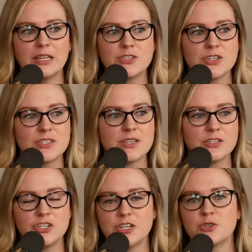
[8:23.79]
it's just
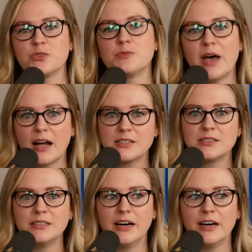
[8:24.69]
such disrespect